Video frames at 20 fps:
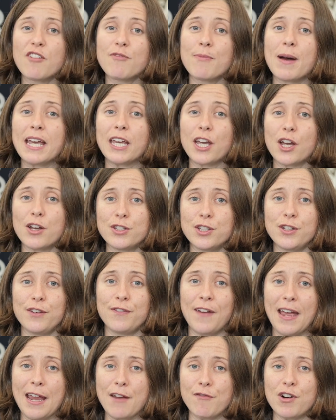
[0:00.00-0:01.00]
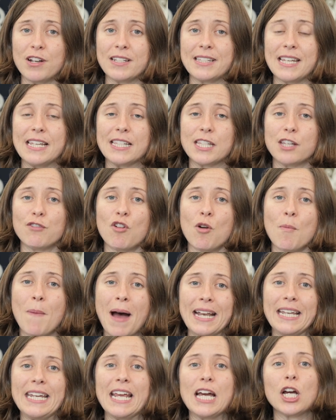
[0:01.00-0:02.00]
of my go-to favourites is the
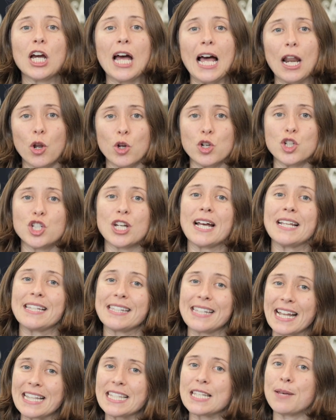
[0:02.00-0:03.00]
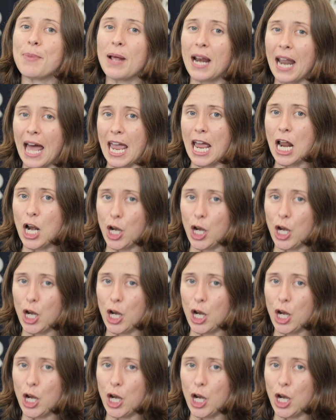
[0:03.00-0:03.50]
Romagna, Calonja and Santa Pelaya